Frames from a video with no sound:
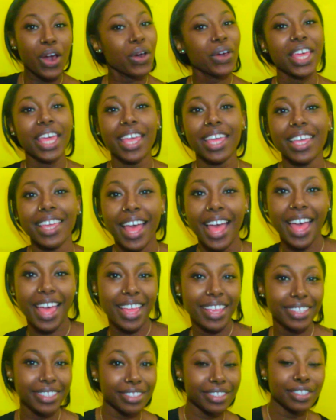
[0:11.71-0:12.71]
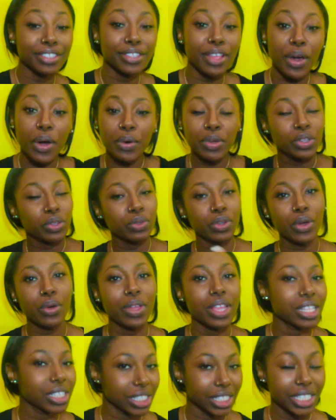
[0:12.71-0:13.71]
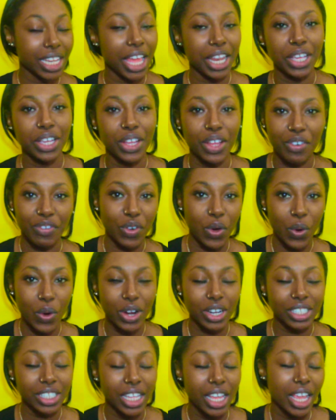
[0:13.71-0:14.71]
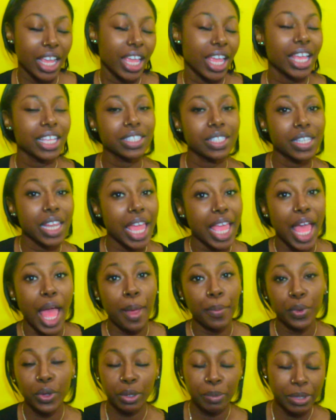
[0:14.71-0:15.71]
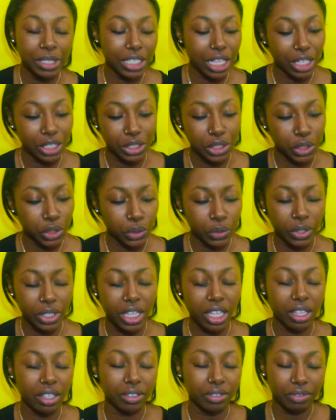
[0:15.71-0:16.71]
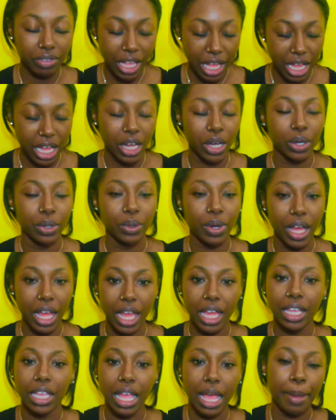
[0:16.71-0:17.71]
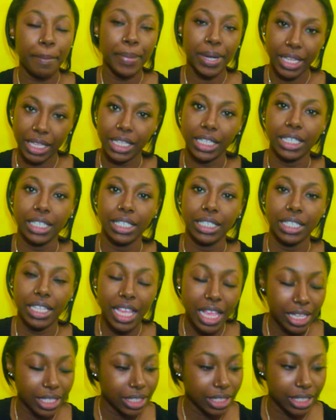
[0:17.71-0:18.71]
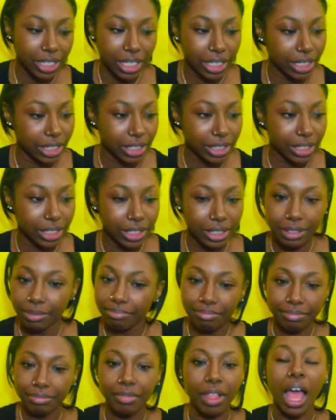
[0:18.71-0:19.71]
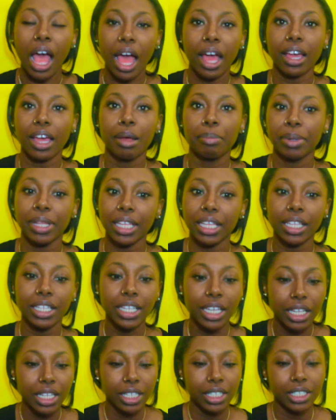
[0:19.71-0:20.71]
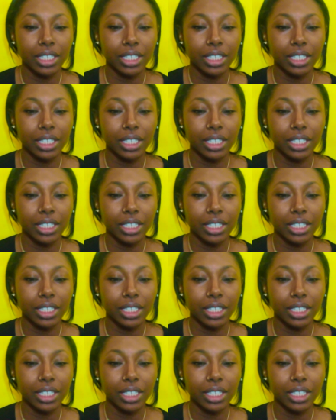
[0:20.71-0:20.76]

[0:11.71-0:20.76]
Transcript: Okay guys, so you know it's Netta, of course, and today I'm going to be telling the story of how I got played. Yes, niggas, I got played.